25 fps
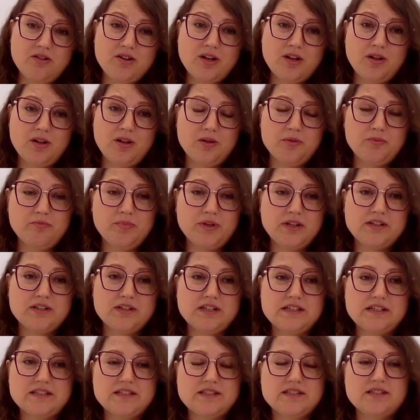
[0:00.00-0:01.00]
local,
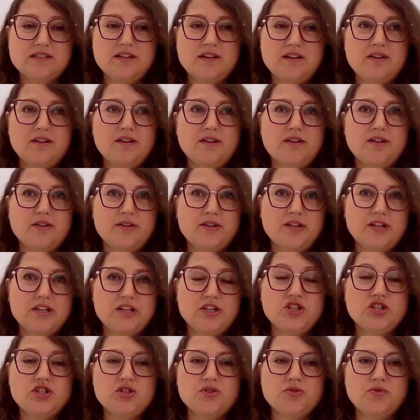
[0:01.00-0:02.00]
because the
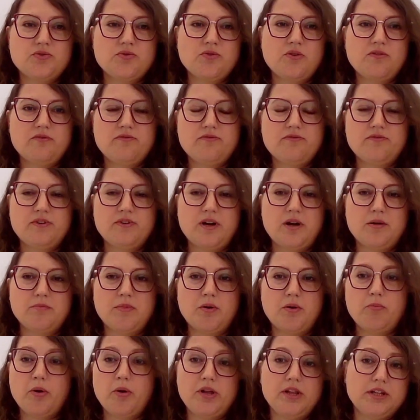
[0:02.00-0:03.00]
issue of
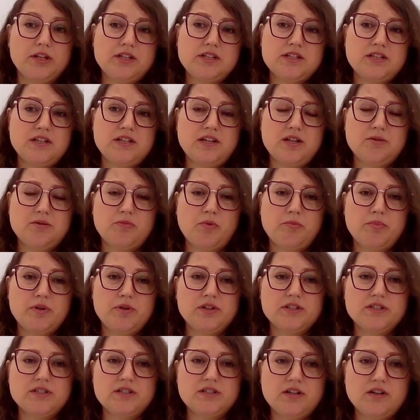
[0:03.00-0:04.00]
mobility and
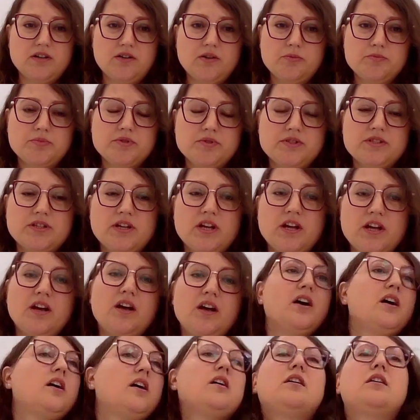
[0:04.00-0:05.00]
mobility hubs
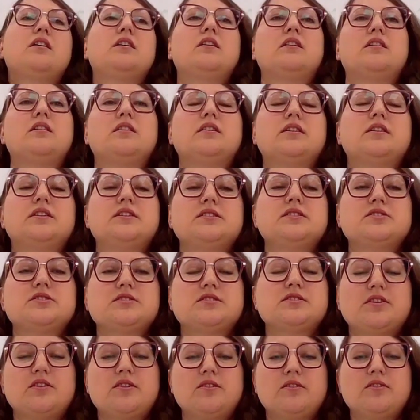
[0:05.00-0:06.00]
is